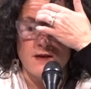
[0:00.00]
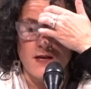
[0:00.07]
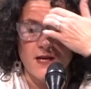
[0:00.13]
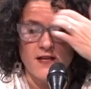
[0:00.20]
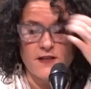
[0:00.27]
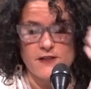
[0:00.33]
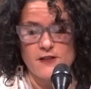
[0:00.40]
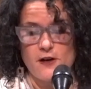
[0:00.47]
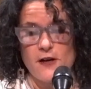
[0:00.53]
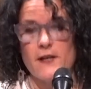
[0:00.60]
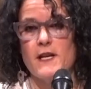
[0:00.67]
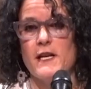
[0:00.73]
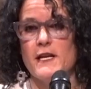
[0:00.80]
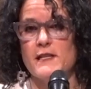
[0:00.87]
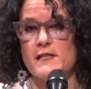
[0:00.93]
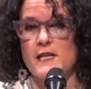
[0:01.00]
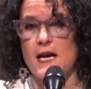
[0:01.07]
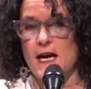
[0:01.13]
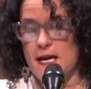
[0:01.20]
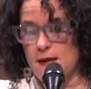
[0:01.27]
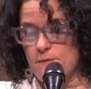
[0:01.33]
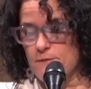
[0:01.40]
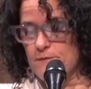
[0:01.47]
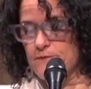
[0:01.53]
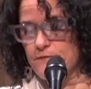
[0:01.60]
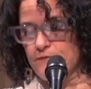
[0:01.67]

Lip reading: in a darkening time.